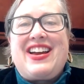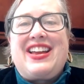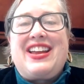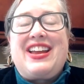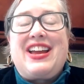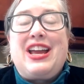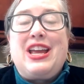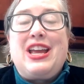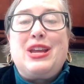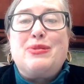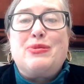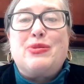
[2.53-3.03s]
I
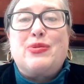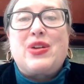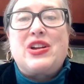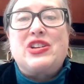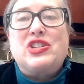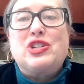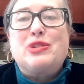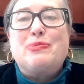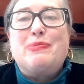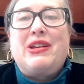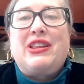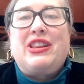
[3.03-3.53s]
am Gretchen
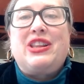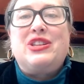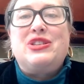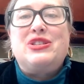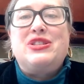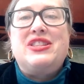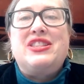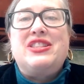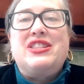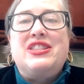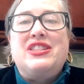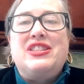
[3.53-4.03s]
Mullen
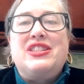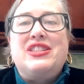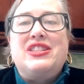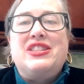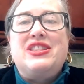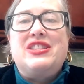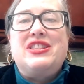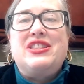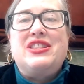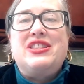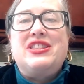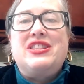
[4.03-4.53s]

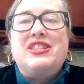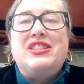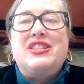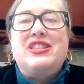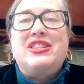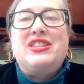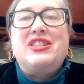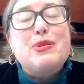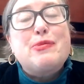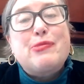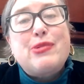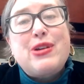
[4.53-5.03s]
Savitsky and I'm the
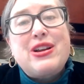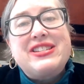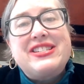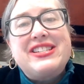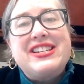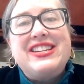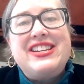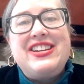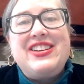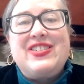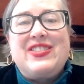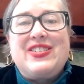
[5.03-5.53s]
president
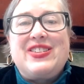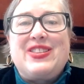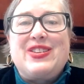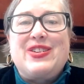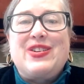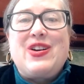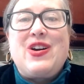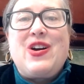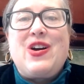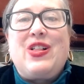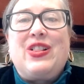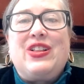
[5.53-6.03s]
here at the
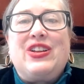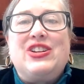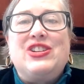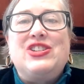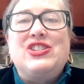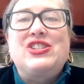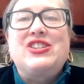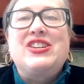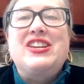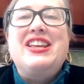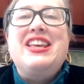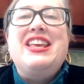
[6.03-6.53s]
college
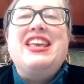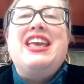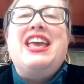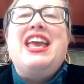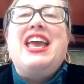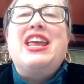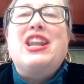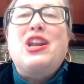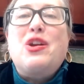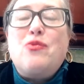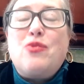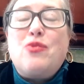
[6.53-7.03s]
and I
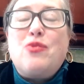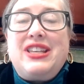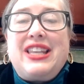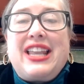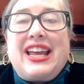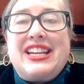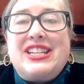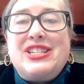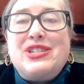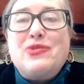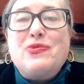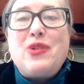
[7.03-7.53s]
would like
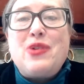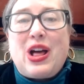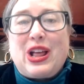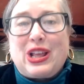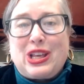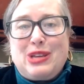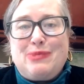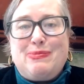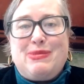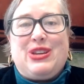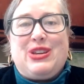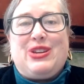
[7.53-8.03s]
to welcome
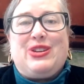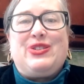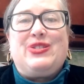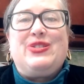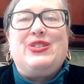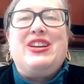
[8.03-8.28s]
you.